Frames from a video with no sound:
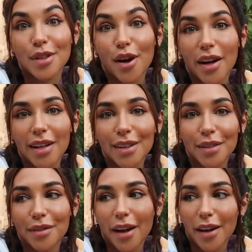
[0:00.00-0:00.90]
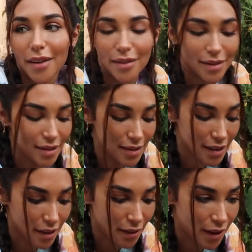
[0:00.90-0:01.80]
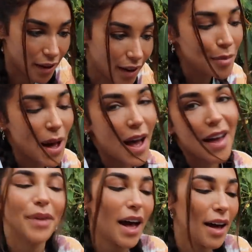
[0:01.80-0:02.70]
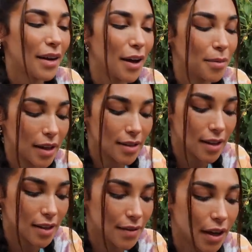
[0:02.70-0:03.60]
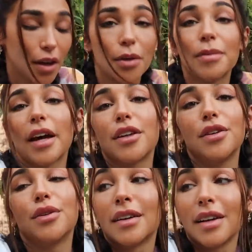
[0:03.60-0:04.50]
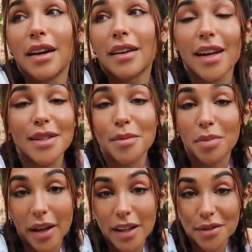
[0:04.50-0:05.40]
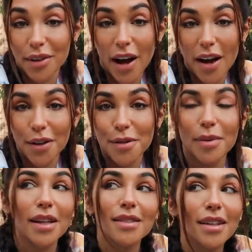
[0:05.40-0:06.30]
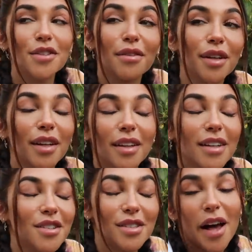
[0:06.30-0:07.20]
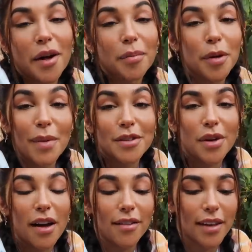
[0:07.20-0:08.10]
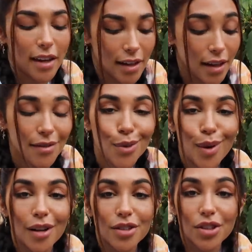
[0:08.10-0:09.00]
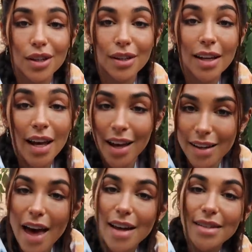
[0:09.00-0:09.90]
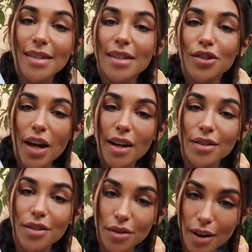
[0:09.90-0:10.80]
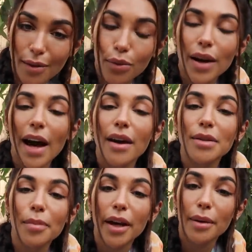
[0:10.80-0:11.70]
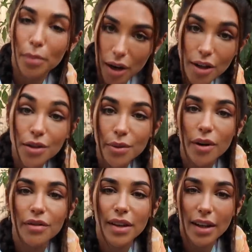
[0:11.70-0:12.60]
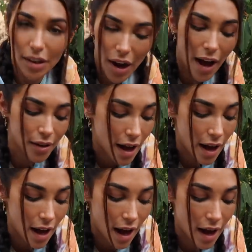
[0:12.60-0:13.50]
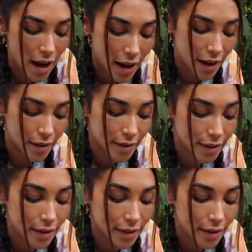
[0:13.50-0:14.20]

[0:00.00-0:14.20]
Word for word: sorry if I didn't say the right thing. But yeah, I hope you guys like this video. I hope that you get some plants for your house because they significantly just help your mental health and they give you oxygen. And NASA suggests you should have 1 house plant per 100 square feet in your house. I